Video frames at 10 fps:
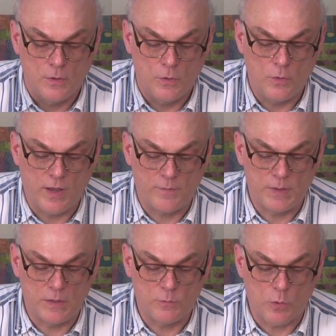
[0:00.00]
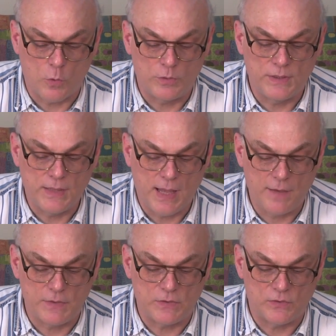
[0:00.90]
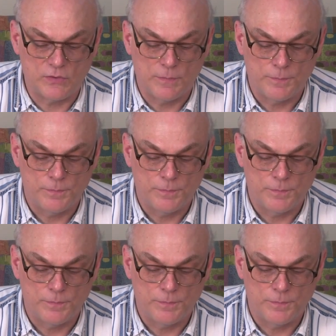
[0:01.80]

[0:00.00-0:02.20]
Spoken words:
who have been enrolled in the heavens.